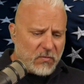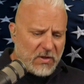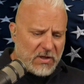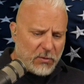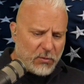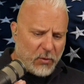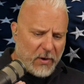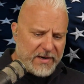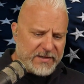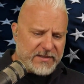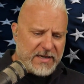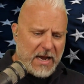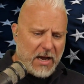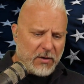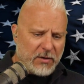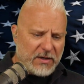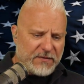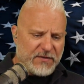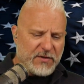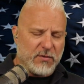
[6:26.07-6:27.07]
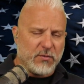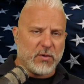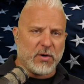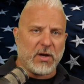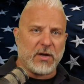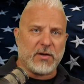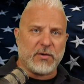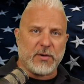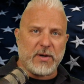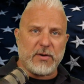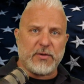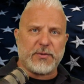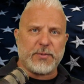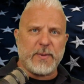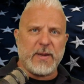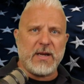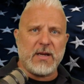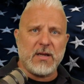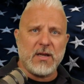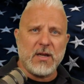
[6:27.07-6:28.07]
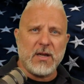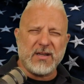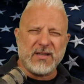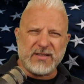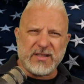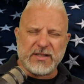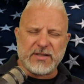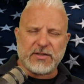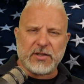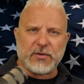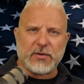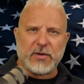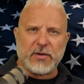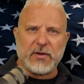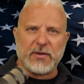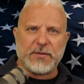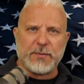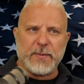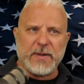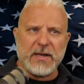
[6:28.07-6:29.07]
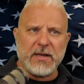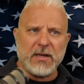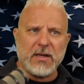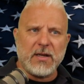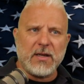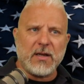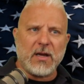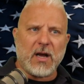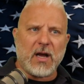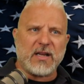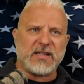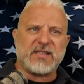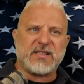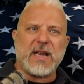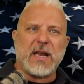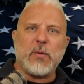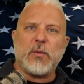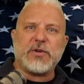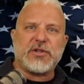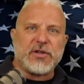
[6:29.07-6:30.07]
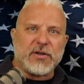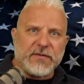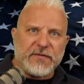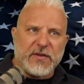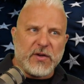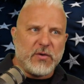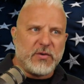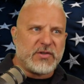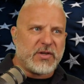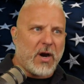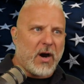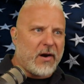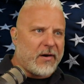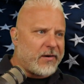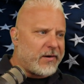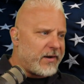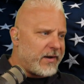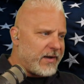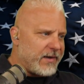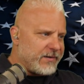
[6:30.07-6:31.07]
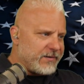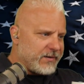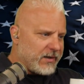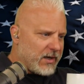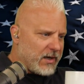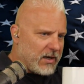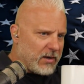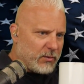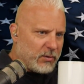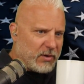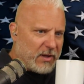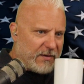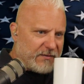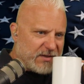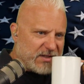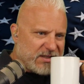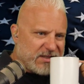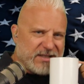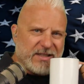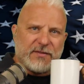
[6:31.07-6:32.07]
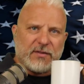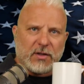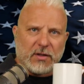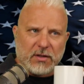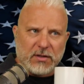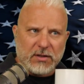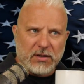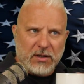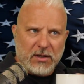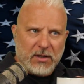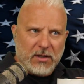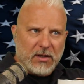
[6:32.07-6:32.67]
Write down if you agree with me, disagree with me, state what your views are, and we'll have a civil...